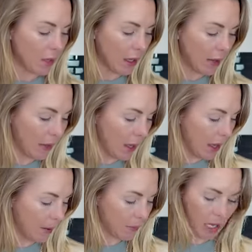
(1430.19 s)
And
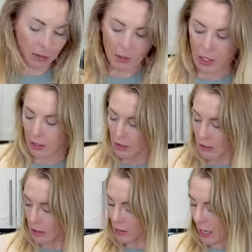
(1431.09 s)
then last but not least,
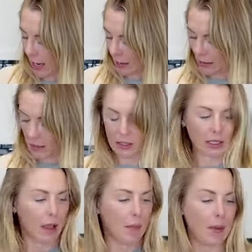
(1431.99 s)
guys, I had to get
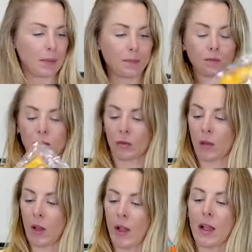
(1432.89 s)
some
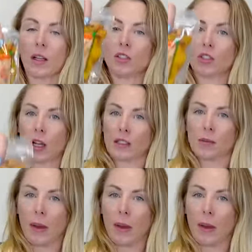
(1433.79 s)
Just